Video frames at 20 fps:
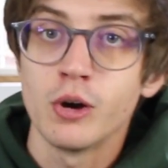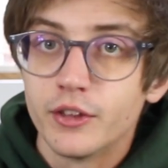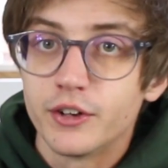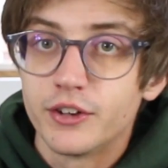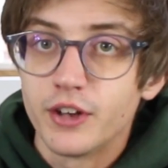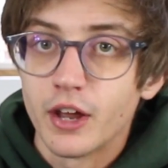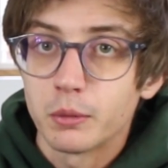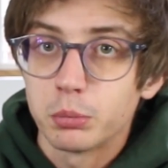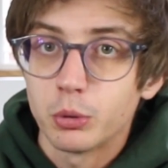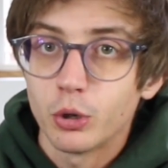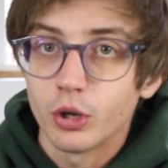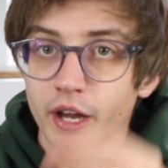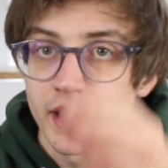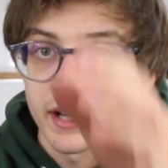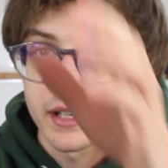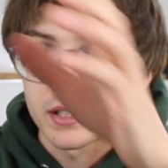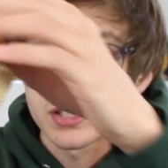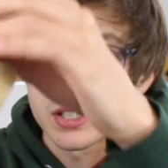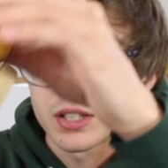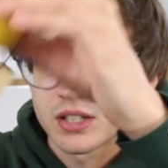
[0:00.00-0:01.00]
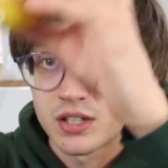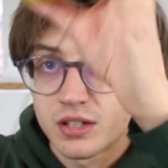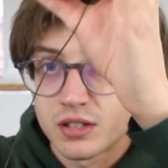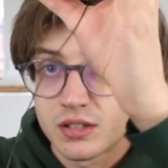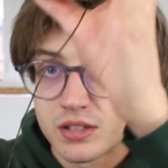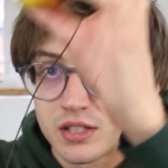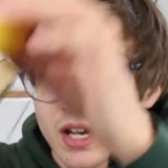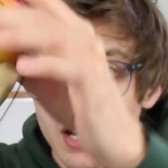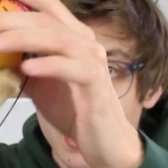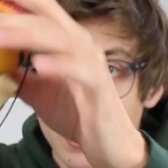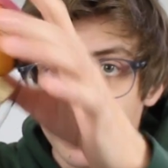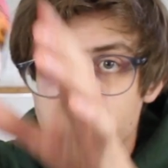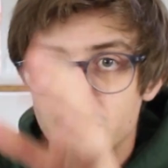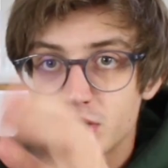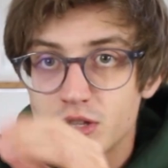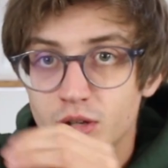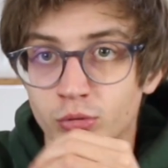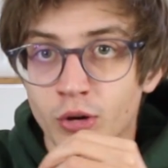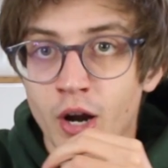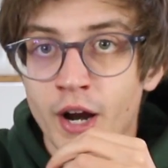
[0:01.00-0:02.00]
The Deadbolt X times
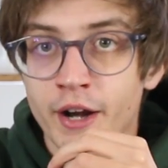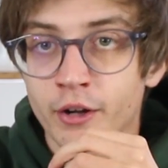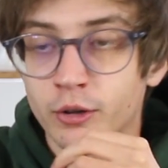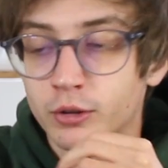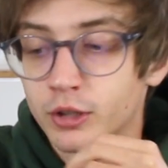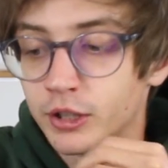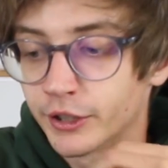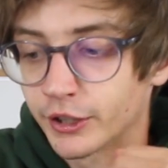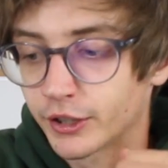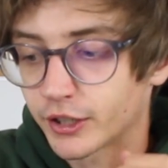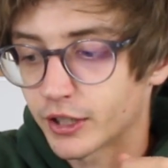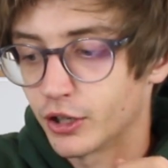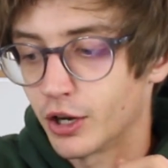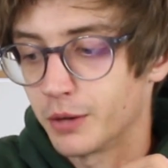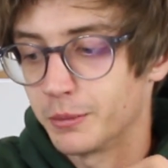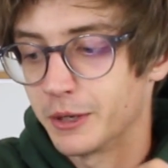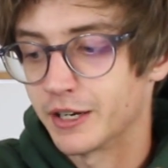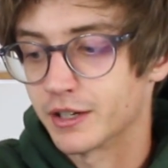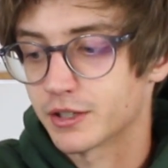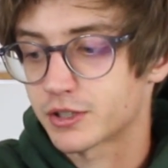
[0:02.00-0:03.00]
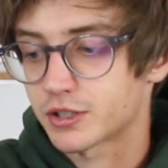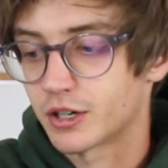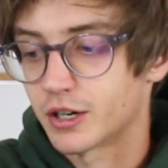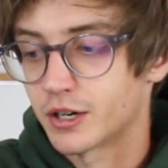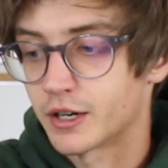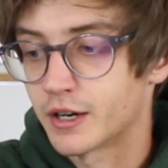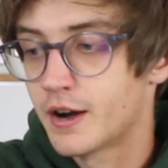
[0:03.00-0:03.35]
the Rhino Clear Kendama ISR.